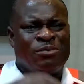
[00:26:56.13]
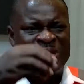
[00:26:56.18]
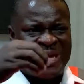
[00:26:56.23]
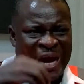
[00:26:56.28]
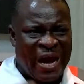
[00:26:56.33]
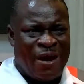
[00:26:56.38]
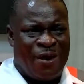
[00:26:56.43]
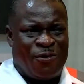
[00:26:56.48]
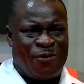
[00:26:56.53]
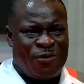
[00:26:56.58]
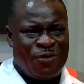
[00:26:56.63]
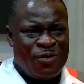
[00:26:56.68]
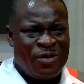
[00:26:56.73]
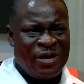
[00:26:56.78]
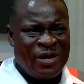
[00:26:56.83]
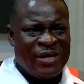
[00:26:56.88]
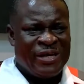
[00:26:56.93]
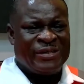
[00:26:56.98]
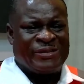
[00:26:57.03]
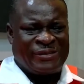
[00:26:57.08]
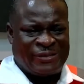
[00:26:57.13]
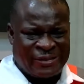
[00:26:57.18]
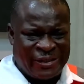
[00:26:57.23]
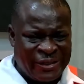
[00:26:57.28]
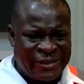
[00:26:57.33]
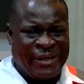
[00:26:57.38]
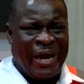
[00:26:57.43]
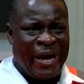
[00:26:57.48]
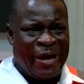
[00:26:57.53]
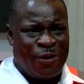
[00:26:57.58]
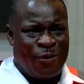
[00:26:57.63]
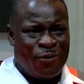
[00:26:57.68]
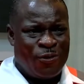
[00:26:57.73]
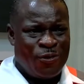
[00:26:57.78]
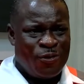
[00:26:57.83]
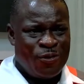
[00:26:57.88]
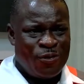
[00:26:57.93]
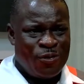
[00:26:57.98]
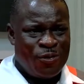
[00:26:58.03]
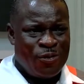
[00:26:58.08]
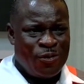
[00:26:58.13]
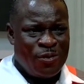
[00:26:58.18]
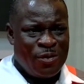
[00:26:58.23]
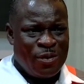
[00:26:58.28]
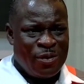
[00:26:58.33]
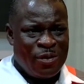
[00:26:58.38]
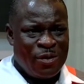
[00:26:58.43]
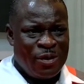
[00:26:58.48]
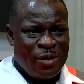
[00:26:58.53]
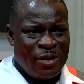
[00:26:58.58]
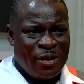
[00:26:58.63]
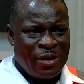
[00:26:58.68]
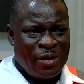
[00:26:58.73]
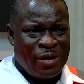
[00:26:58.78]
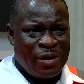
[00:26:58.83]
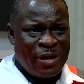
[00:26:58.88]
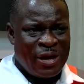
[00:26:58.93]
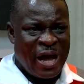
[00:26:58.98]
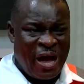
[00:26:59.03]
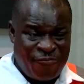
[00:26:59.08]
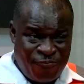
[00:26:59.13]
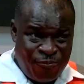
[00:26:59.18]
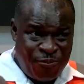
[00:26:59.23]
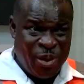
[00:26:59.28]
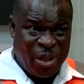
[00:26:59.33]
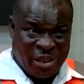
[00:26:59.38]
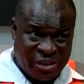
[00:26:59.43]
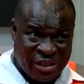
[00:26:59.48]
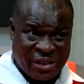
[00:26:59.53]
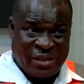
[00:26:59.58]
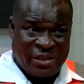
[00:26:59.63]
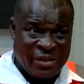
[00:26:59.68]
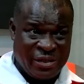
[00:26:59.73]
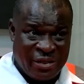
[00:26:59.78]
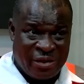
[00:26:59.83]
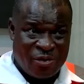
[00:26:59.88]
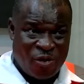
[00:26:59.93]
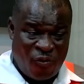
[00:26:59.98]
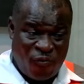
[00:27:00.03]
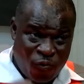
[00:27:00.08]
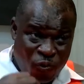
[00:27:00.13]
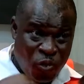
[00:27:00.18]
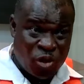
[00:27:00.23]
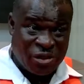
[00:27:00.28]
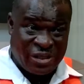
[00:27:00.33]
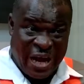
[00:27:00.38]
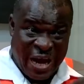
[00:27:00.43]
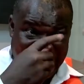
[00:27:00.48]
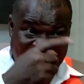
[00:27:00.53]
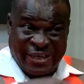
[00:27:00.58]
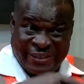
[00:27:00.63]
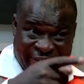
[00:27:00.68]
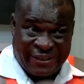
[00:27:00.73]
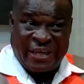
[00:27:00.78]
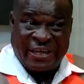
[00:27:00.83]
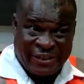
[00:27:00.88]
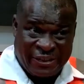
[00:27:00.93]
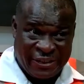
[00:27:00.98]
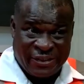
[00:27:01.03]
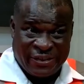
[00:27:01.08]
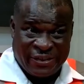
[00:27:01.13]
down, sit down, have meeting of what I just said.